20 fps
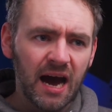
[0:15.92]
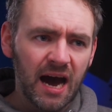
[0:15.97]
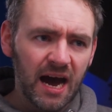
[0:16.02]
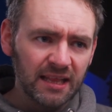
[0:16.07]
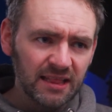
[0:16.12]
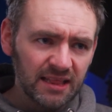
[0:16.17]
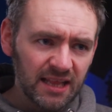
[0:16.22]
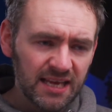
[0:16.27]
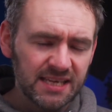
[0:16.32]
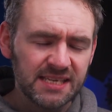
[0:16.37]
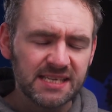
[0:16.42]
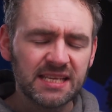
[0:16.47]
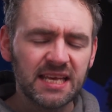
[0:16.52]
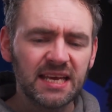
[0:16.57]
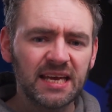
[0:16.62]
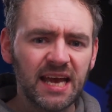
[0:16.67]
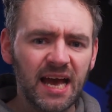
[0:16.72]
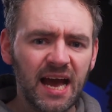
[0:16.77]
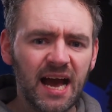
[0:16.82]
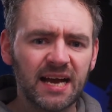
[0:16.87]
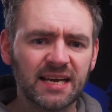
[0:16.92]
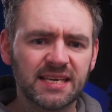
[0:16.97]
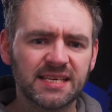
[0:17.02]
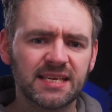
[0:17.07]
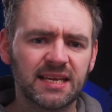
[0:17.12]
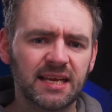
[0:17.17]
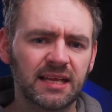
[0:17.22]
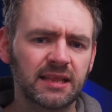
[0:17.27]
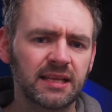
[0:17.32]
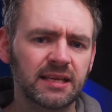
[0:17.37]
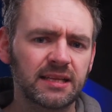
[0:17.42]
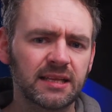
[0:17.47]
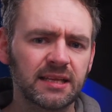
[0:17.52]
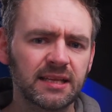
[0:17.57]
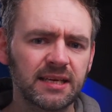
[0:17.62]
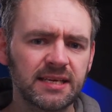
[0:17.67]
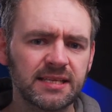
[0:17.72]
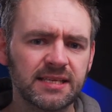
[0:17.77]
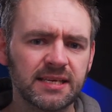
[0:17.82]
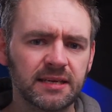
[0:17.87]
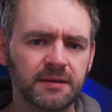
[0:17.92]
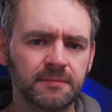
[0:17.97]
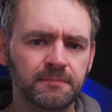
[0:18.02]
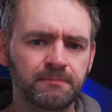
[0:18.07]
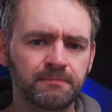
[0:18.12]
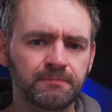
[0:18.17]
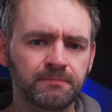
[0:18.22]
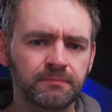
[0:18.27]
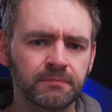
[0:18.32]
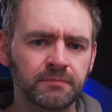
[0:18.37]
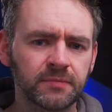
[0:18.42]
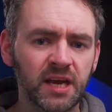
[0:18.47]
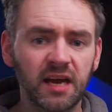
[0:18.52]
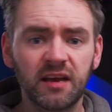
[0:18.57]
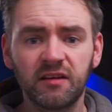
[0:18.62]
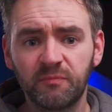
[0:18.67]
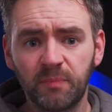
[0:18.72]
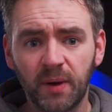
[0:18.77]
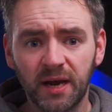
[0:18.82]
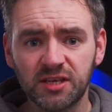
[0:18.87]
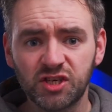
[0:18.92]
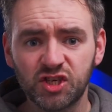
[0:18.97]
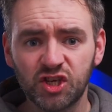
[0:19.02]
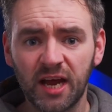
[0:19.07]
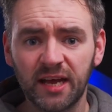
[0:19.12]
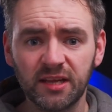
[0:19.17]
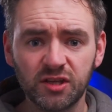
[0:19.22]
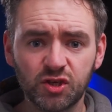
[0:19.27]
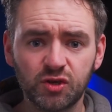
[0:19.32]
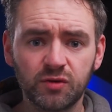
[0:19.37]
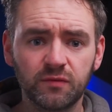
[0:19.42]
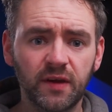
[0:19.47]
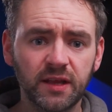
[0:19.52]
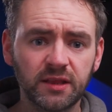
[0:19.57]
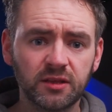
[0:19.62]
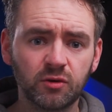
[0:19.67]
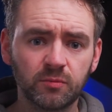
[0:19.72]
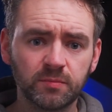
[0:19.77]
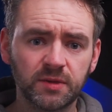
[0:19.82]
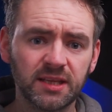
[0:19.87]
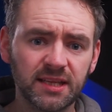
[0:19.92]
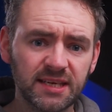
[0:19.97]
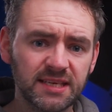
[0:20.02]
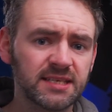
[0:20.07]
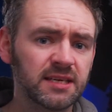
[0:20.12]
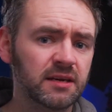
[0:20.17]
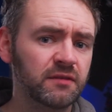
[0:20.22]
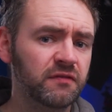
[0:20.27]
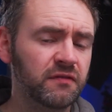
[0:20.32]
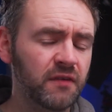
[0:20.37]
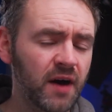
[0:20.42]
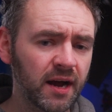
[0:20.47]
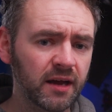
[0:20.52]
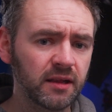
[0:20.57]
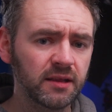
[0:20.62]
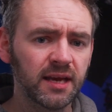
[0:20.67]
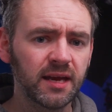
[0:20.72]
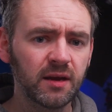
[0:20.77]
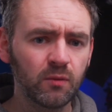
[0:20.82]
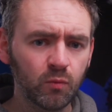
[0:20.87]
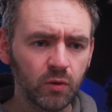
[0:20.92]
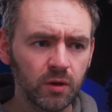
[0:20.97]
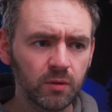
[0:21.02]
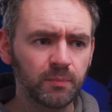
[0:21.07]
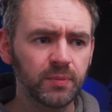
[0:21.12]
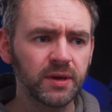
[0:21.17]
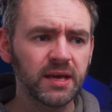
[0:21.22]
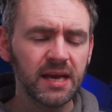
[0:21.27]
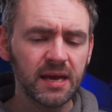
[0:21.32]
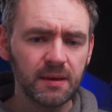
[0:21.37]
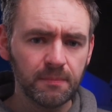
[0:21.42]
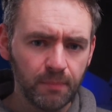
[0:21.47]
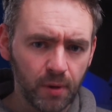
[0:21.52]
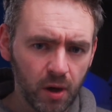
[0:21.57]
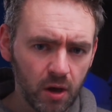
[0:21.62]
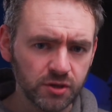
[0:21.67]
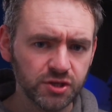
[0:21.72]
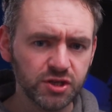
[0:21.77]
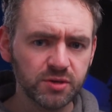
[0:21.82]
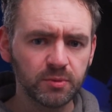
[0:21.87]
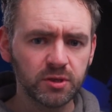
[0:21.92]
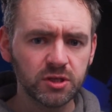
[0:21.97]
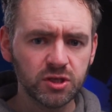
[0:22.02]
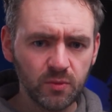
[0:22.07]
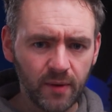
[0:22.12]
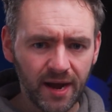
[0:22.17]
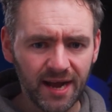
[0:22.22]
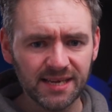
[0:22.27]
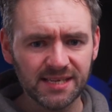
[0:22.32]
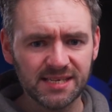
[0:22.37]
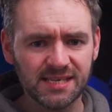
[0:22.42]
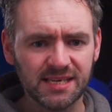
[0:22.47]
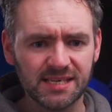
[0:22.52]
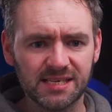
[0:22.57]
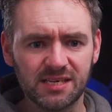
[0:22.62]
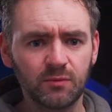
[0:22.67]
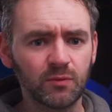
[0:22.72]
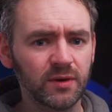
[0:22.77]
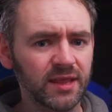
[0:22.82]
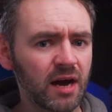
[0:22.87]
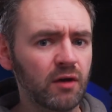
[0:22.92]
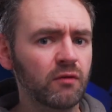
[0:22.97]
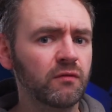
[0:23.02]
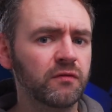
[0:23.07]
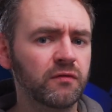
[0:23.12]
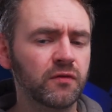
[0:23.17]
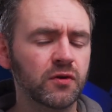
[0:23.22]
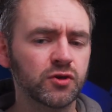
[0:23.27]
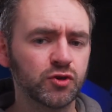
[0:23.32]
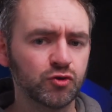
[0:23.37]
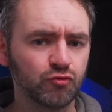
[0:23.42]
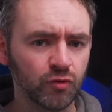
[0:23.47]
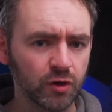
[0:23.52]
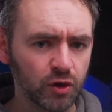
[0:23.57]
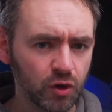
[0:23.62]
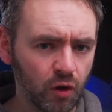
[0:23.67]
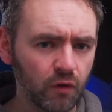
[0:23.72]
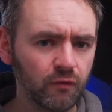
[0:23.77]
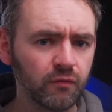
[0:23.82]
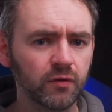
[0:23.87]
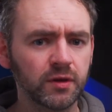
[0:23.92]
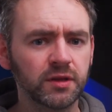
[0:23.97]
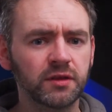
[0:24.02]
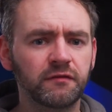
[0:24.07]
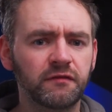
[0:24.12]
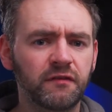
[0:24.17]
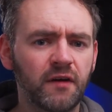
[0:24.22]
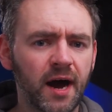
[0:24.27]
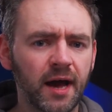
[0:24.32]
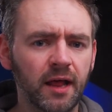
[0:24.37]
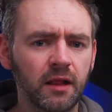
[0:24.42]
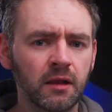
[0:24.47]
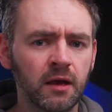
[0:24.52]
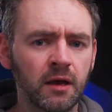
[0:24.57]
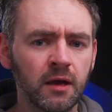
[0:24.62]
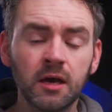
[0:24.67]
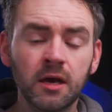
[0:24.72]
unless they get accidentally deleted. Now, if by chance you've ended up deleting a file, it will be impossible to access it without first recovering the file.